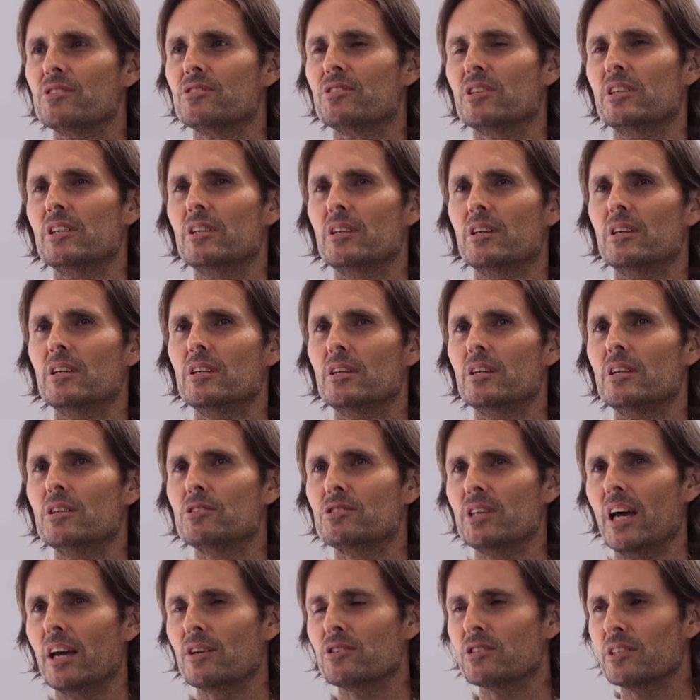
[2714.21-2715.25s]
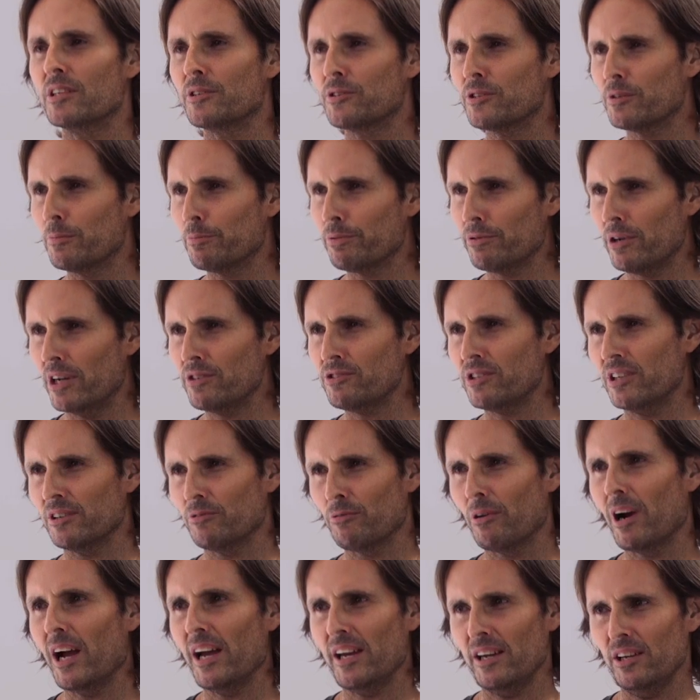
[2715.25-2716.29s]
is actually
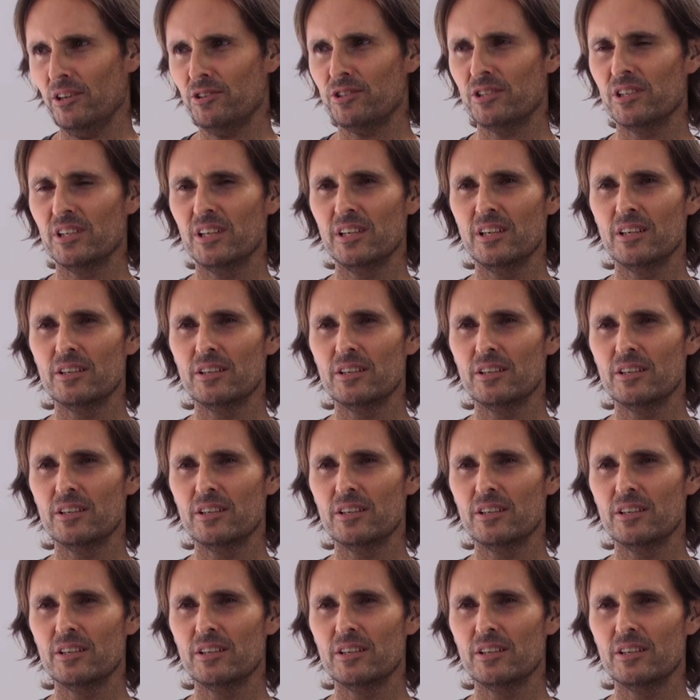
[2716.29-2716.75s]
suppressing rage.